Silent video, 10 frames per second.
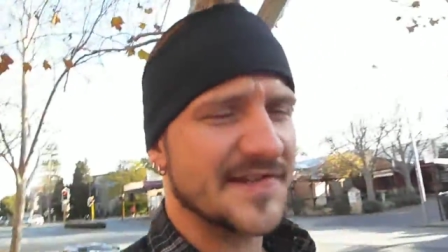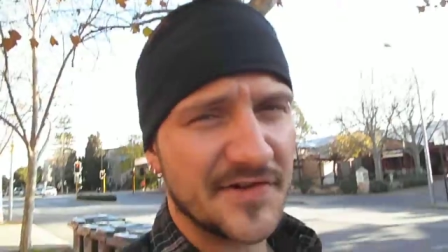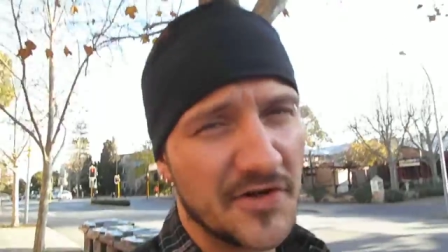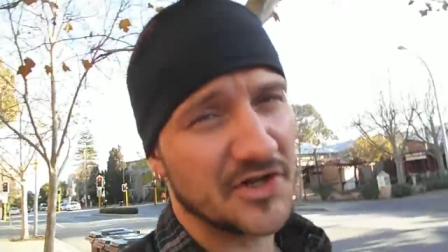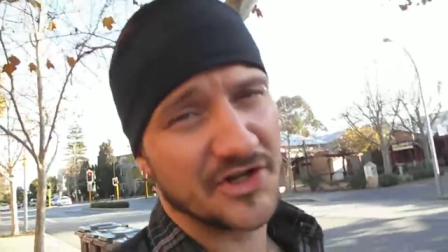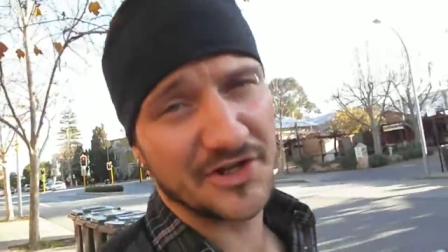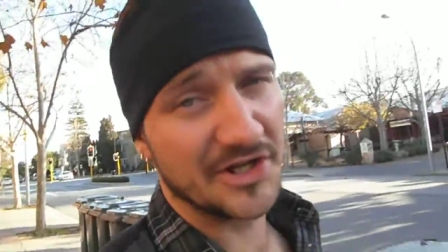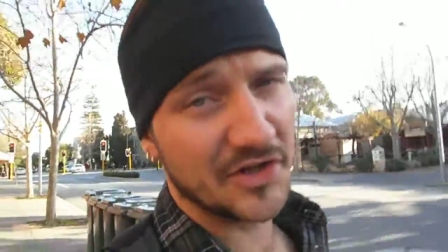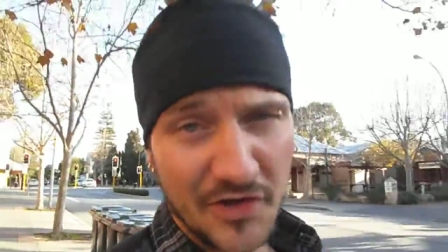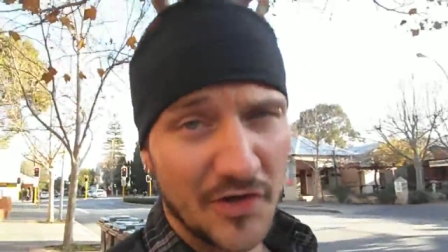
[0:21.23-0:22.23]

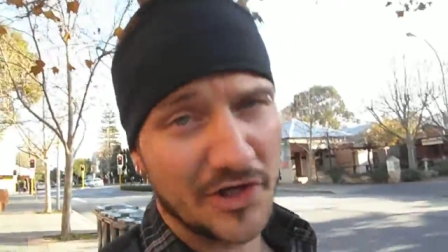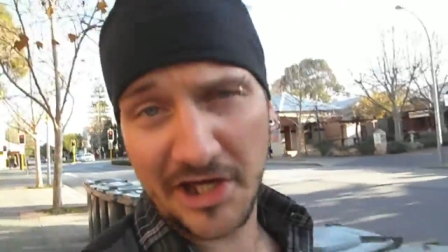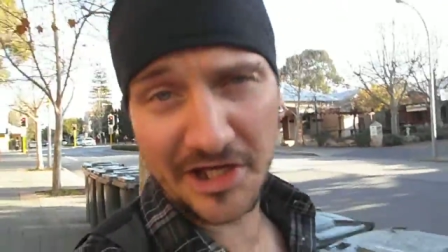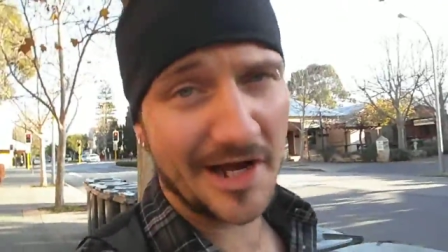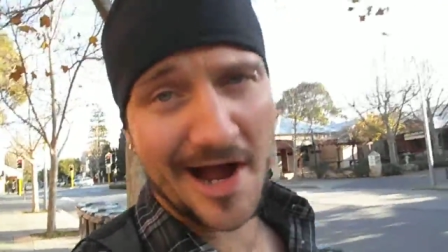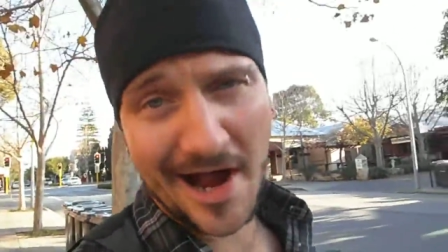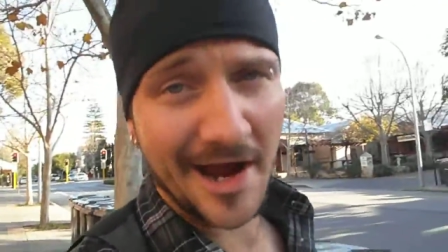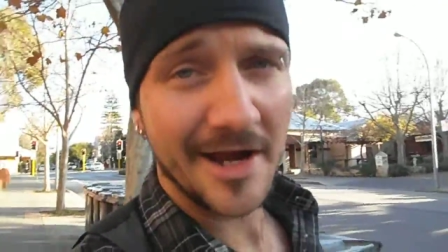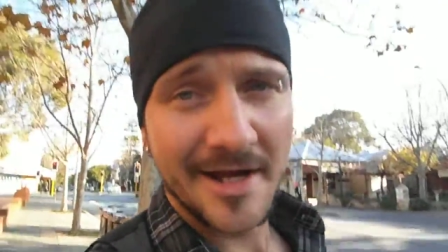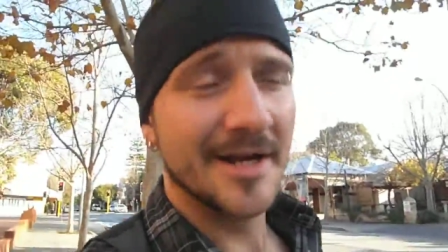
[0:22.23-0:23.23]
astonishingly good looking
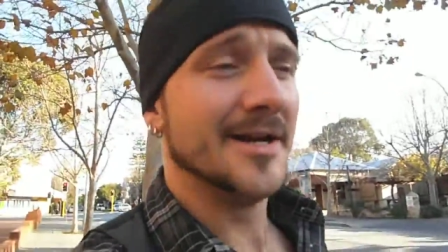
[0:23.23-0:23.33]
guy,